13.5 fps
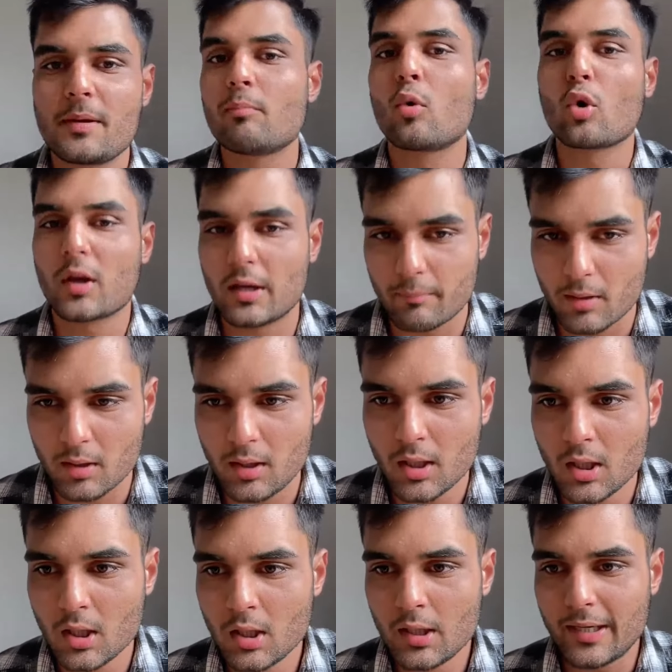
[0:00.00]
more liberal.
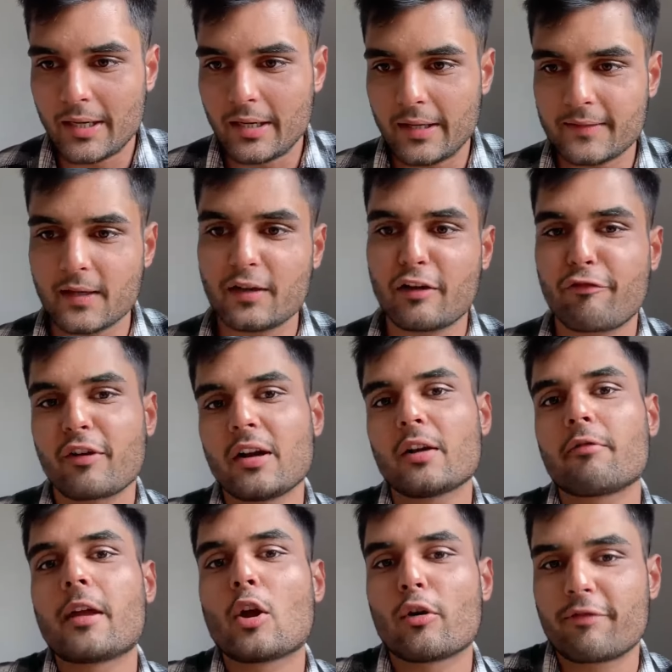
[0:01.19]
It's a different
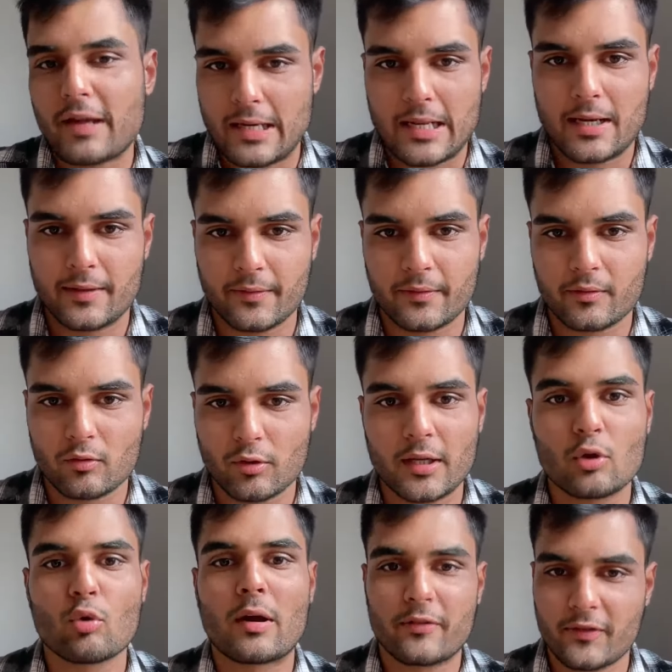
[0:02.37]
way of analysis. Okay,
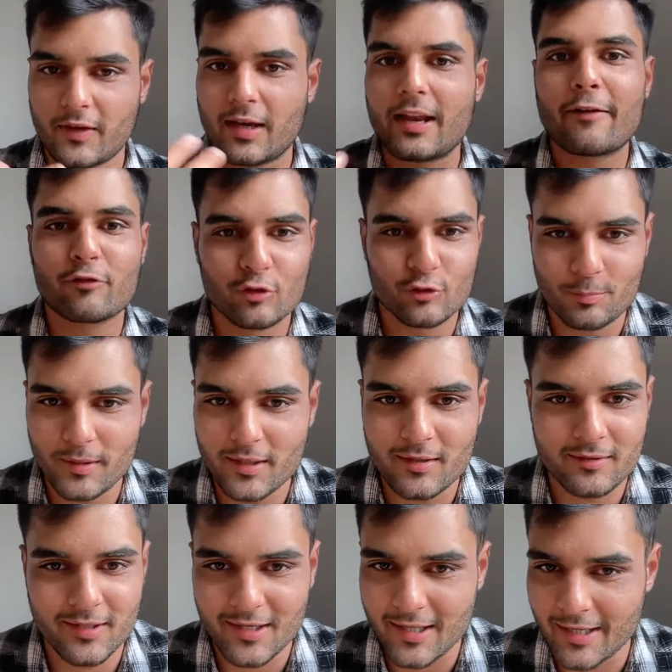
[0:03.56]
you still have to speak
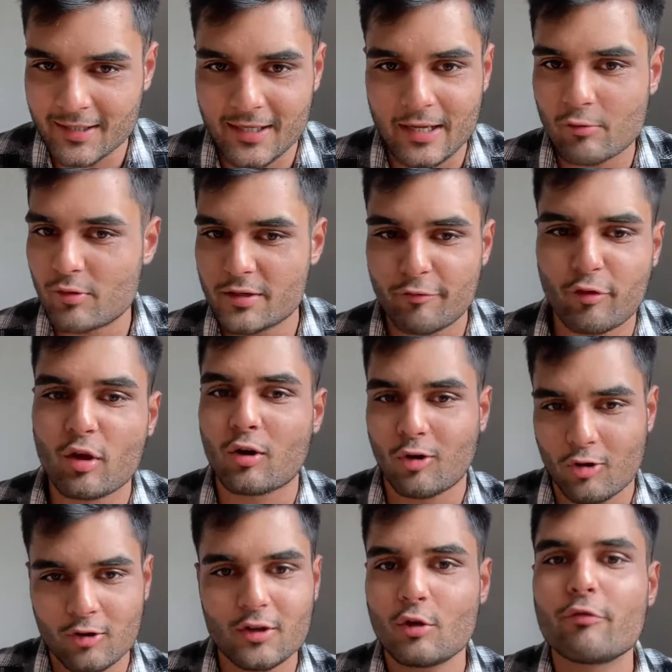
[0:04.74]
the correct language. If you're wrong, you